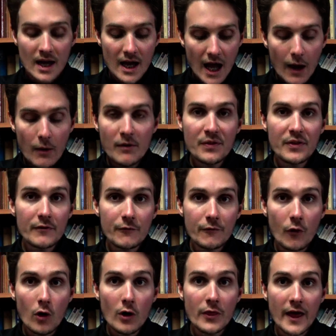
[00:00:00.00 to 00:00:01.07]
However, the
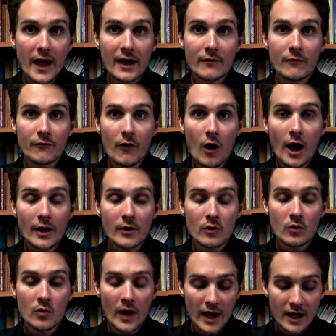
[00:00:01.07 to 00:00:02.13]
fourth and
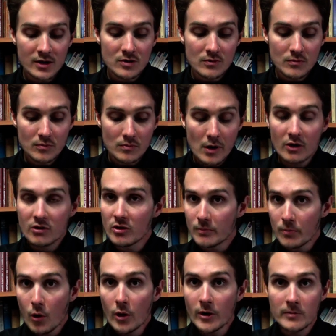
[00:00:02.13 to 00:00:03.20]
final and most
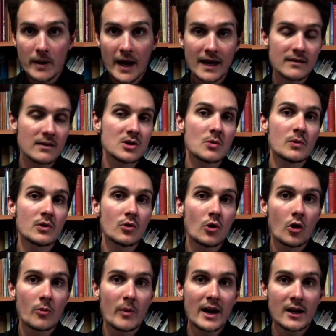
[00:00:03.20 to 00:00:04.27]
important passage I want to
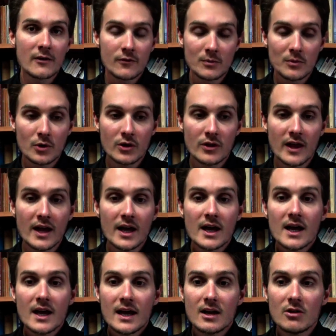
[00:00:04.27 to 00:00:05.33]
talk about here from Luther
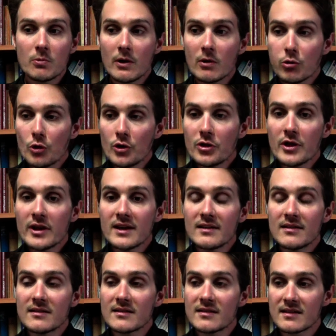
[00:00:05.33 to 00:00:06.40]
is where Luther
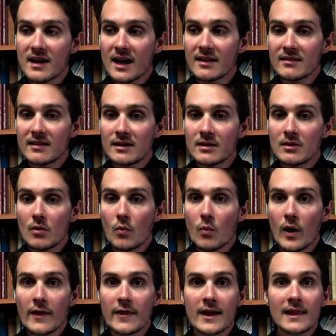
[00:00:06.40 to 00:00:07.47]
is discussing
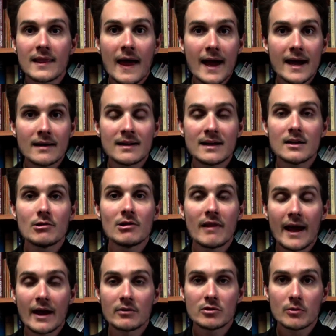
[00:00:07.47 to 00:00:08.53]
whether laity are
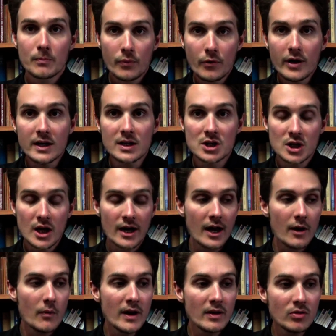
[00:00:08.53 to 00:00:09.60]
allowed to preach. And
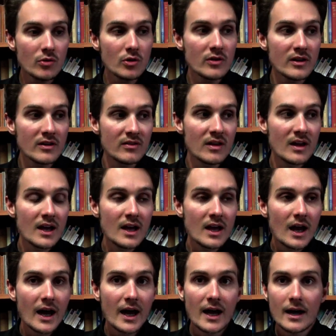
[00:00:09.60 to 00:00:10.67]
I went through this
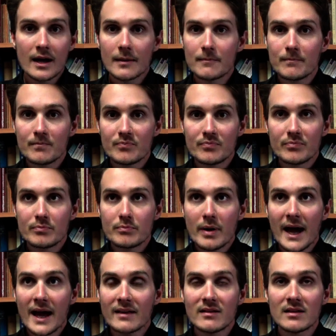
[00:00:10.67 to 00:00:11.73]

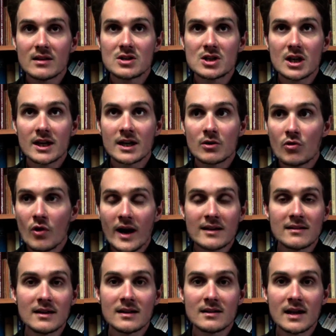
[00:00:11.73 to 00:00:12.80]
passage in
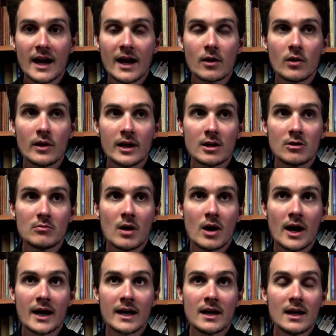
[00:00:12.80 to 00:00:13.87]
great detail in
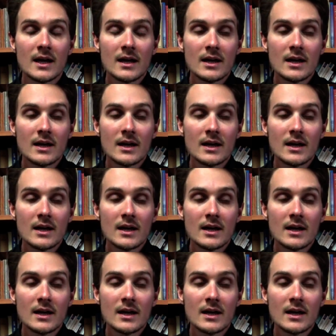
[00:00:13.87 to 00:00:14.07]
my